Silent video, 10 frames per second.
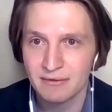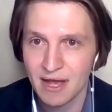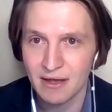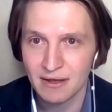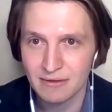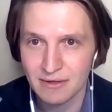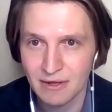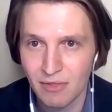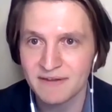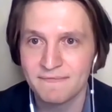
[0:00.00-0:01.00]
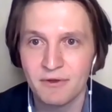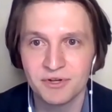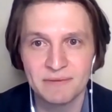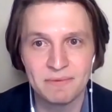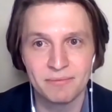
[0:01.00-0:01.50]
uh, collective
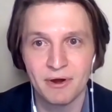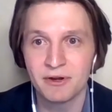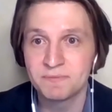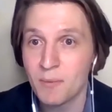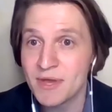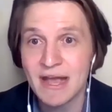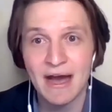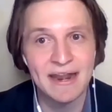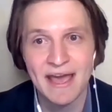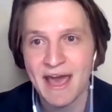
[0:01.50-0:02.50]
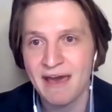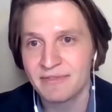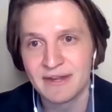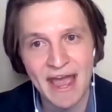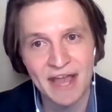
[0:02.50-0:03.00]
ownership approach, but we got to
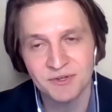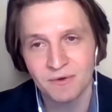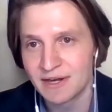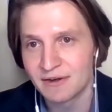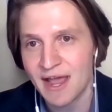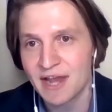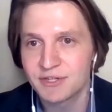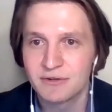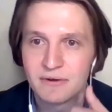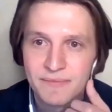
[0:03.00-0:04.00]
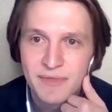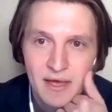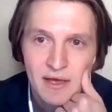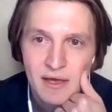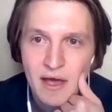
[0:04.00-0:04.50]
have the national and international
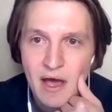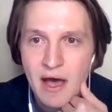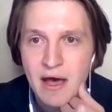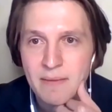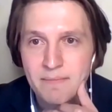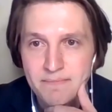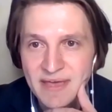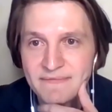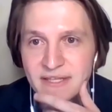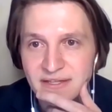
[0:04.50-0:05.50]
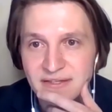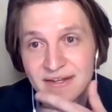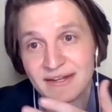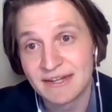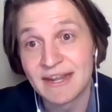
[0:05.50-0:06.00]
um, pivot
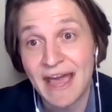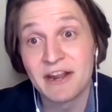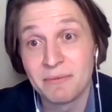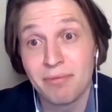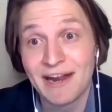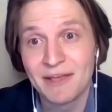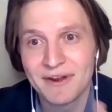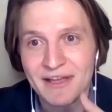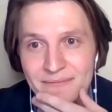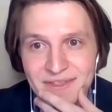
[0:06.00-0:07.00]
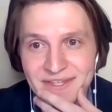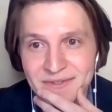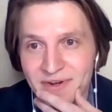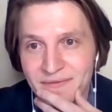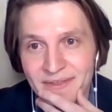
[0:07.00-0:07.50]
to, to, economic planning when it comes to this
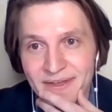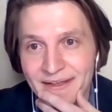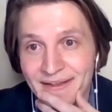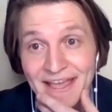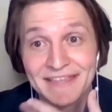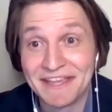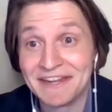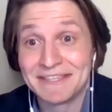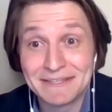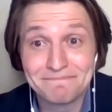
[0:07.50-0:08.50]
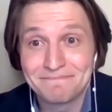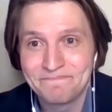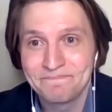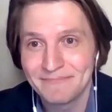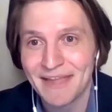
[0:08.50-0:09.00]
sort of thing. As again, it's
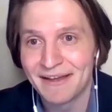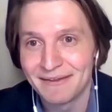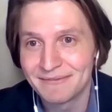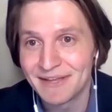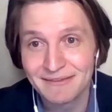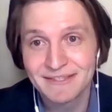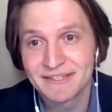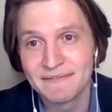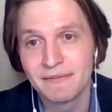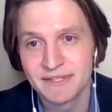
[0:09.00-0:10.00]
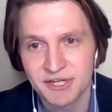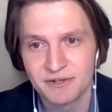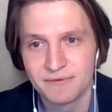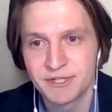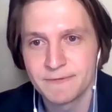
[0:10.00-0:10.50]
uh, it's a
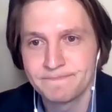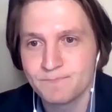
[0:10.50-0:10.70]
civilizational issue.